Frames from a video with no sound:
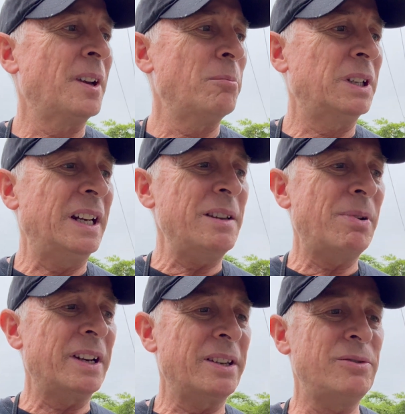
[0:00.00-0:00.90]
But
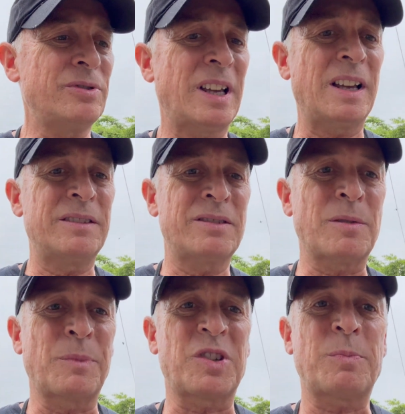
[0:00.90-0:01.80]
anybody who's had
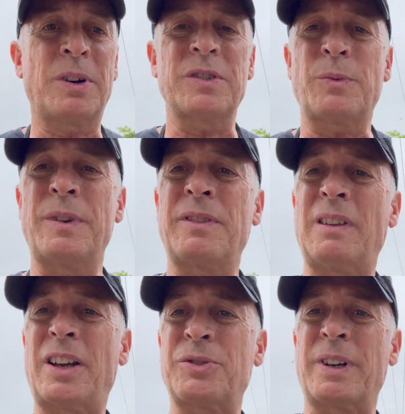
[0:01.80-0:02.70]
some experience with
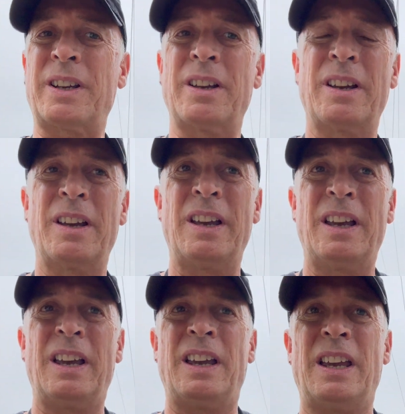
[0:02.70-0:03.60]
electric
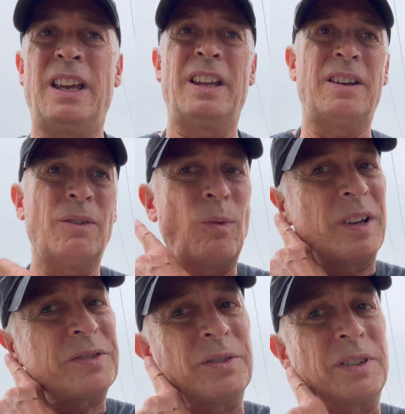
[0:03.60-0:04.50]
in
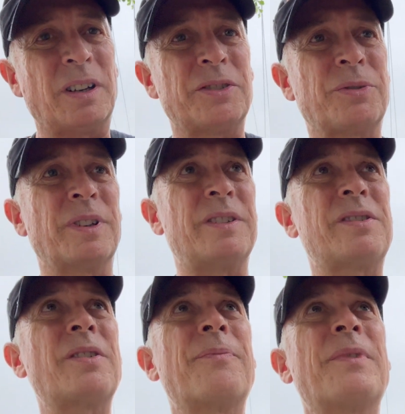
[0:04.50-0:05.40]
Western
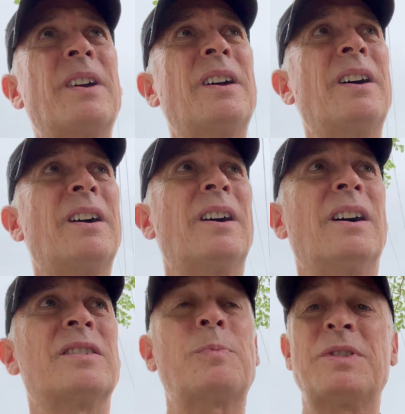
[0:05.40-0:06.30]
countries,
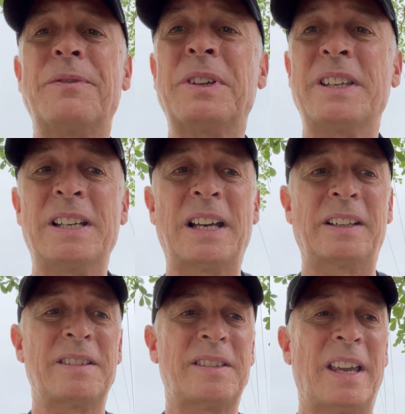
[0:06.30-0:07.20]
specifically the
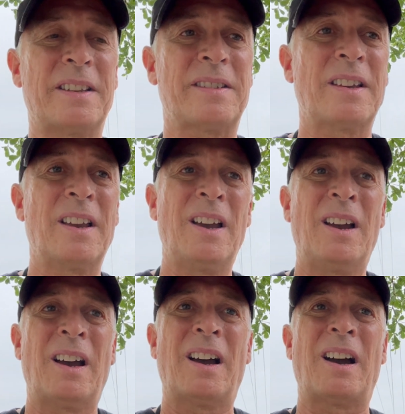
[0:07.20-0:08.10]
United States,
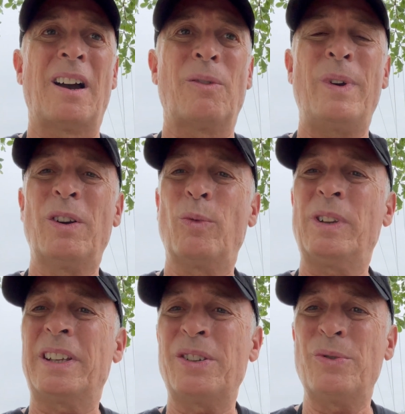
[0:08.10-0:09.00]
we don't
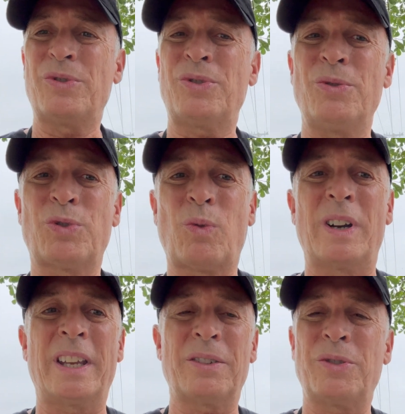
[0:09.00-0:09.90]
really use
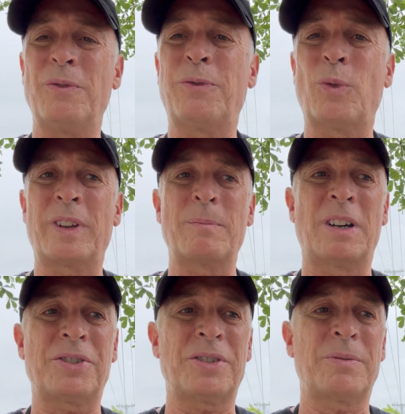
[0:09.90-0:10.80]
220 or 240
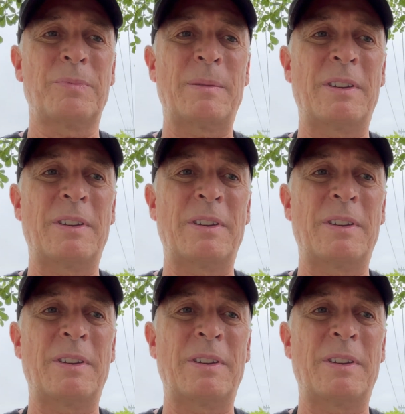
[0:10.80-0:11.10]
much, maybe